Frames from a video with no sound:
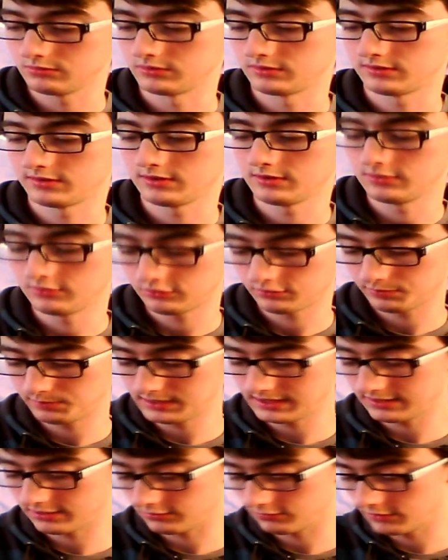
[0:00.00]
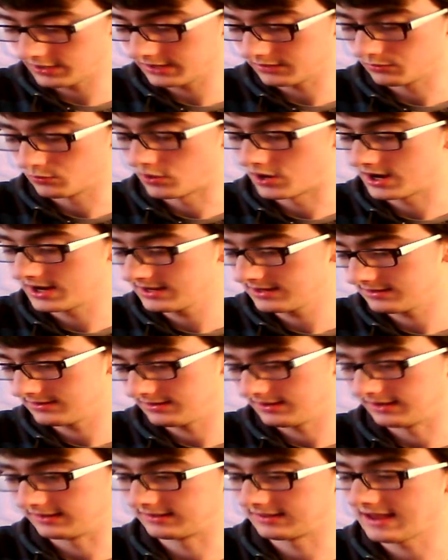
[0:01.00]
you split the red and white
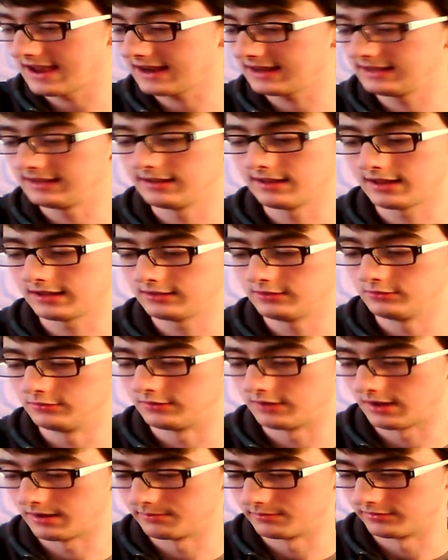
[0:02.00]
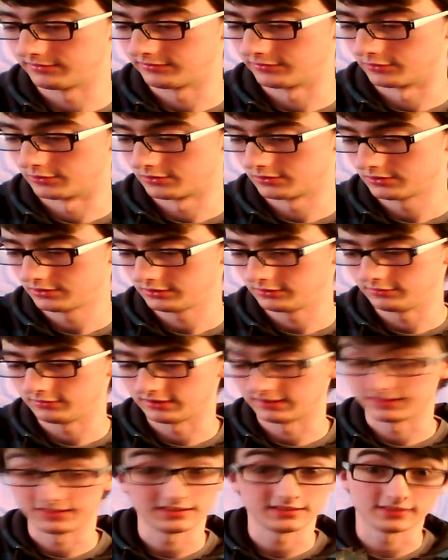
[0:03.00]
exactly like you'd done before using
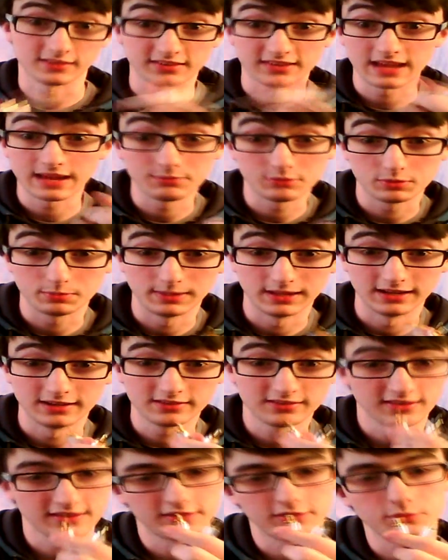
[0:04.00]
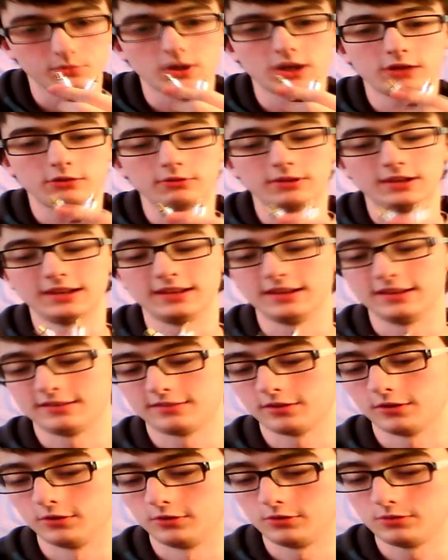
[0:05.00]
the same splitters. This is why you only need
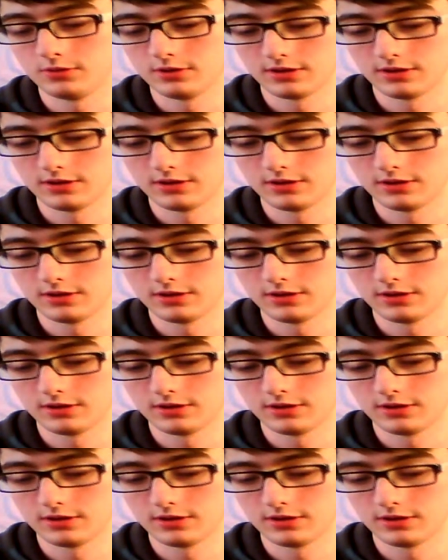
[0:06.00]
2.